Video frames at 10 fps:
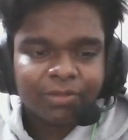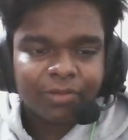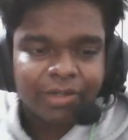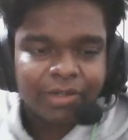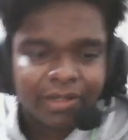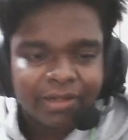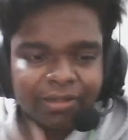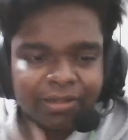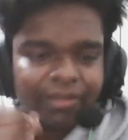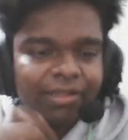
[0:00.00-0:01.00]
and
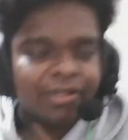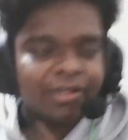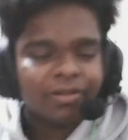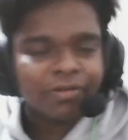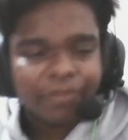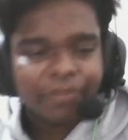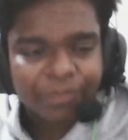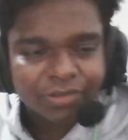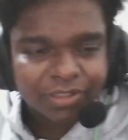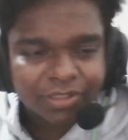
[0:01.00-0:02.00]
later on we proceed
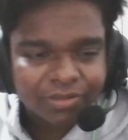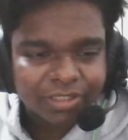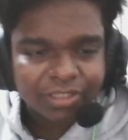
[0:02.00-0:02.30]
to change